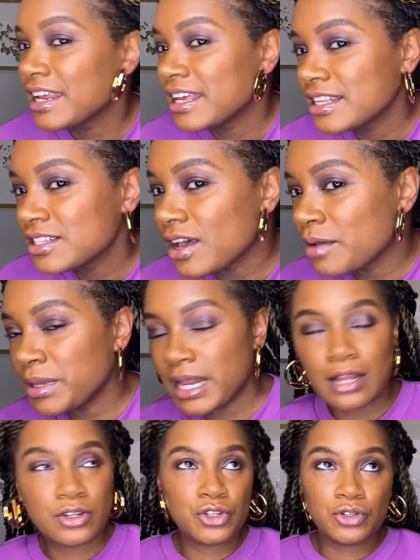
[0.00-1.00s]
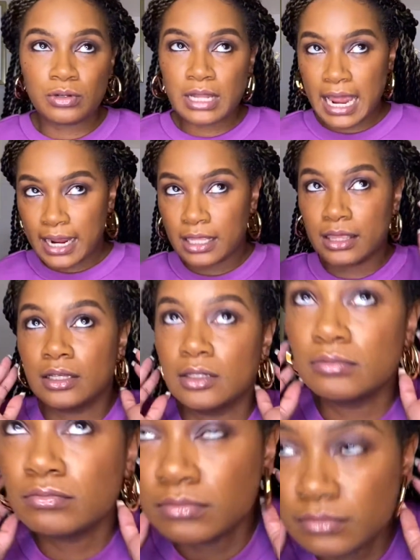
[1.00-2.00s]
So, I mean, I do like
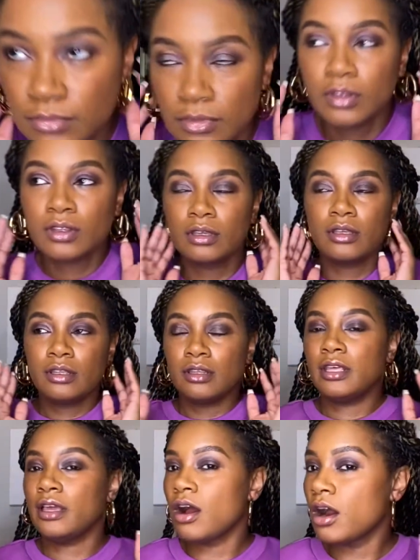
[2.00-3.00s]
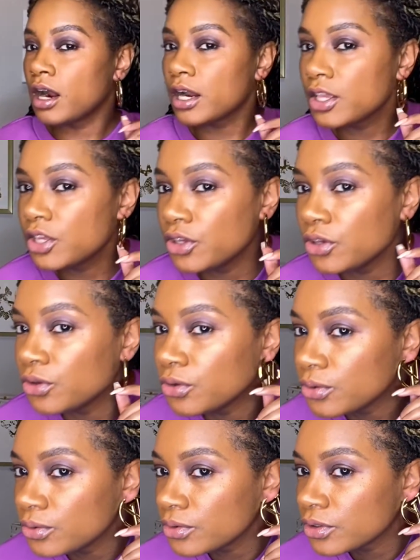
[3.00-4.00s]
them. They are
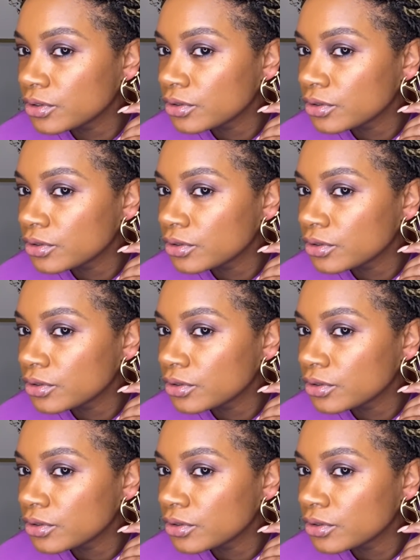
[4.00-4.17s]
cute.